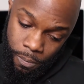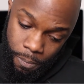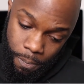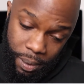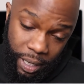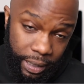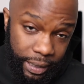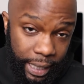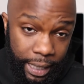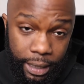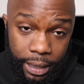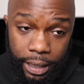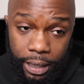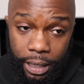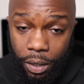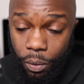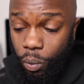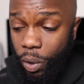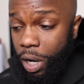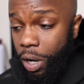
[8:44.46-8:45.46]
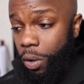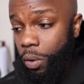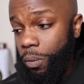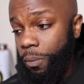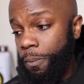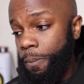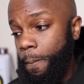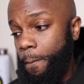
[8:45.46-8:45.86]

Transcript: But they did it well.